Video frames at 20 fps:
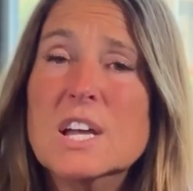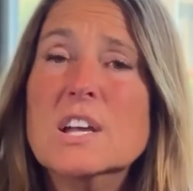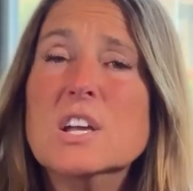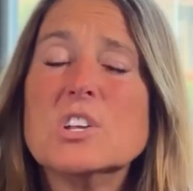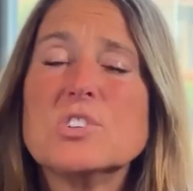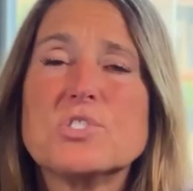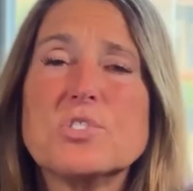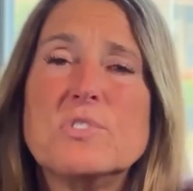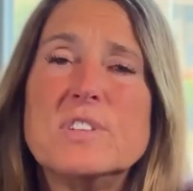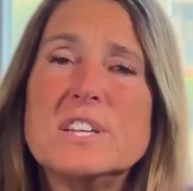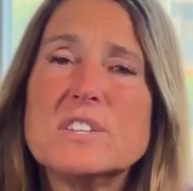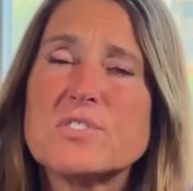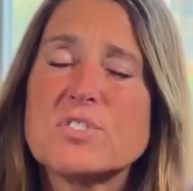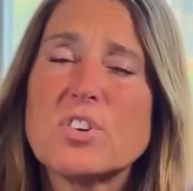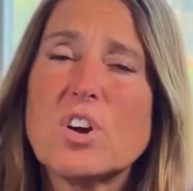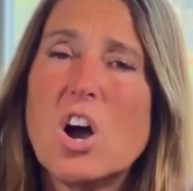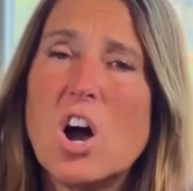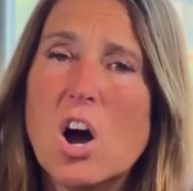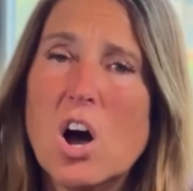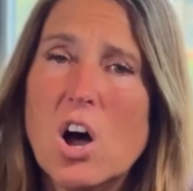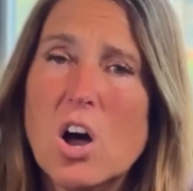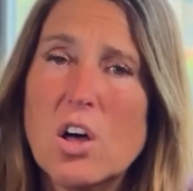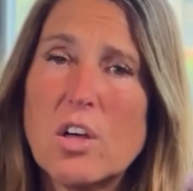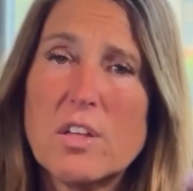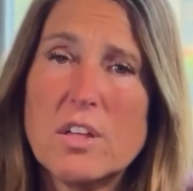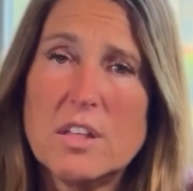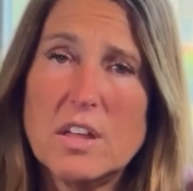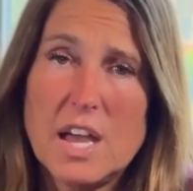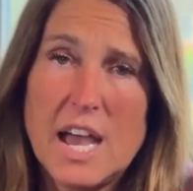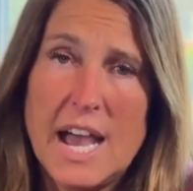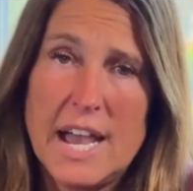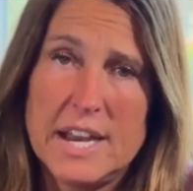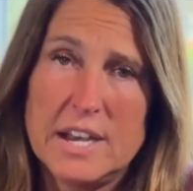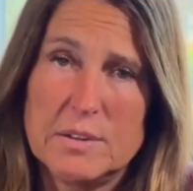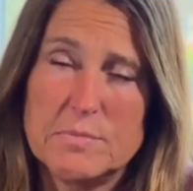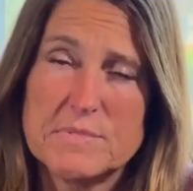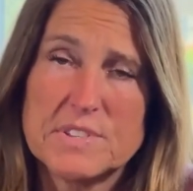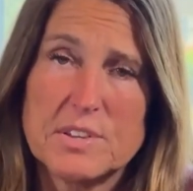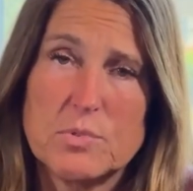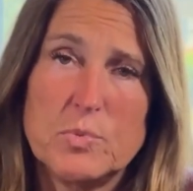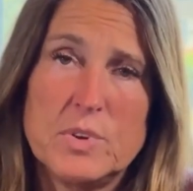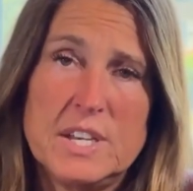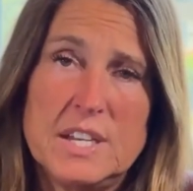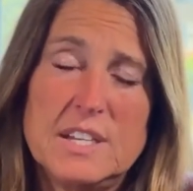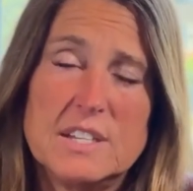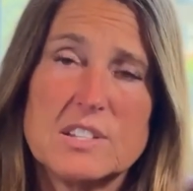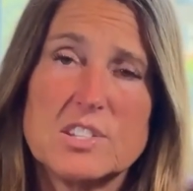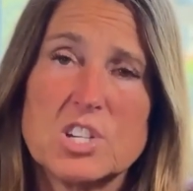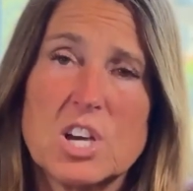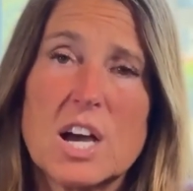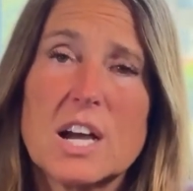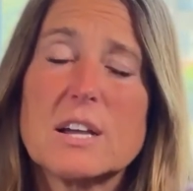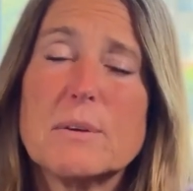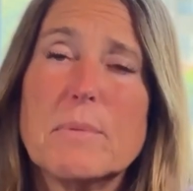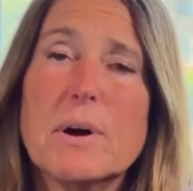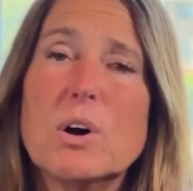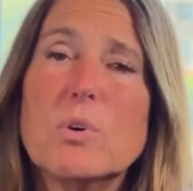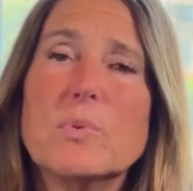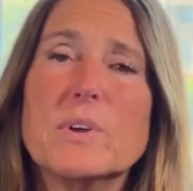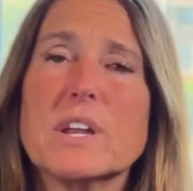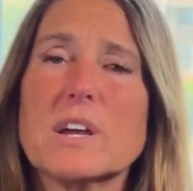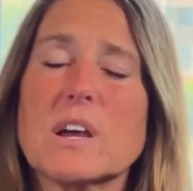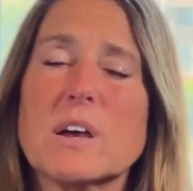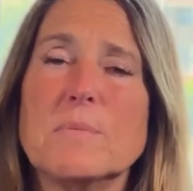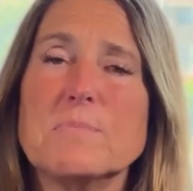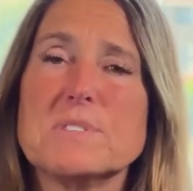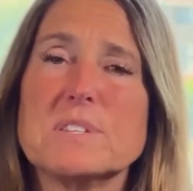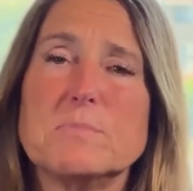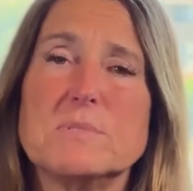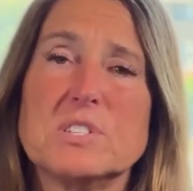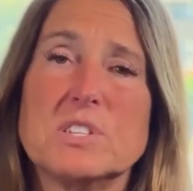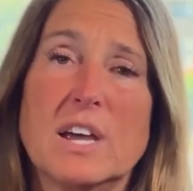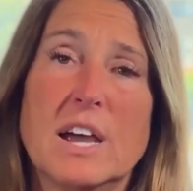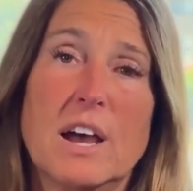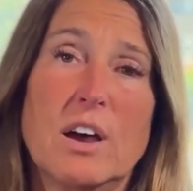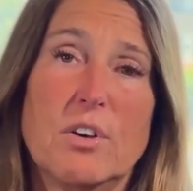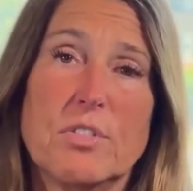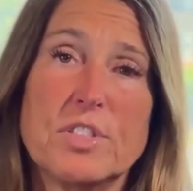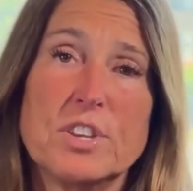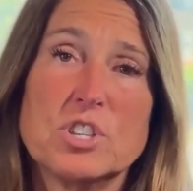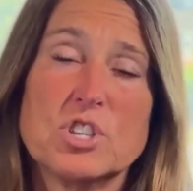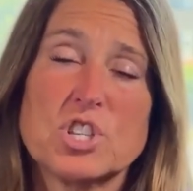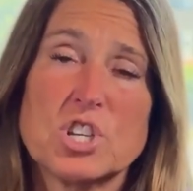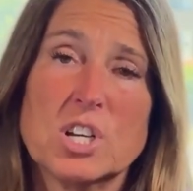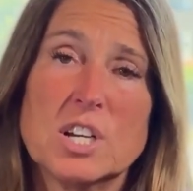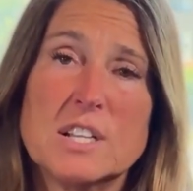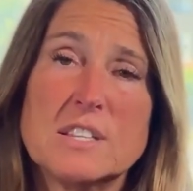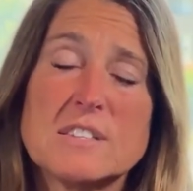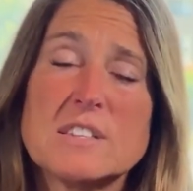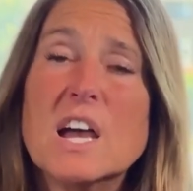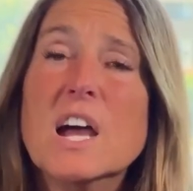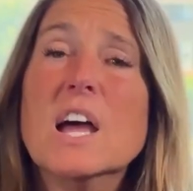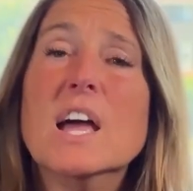So these are all items that we need to talk about when it comes to health insurance.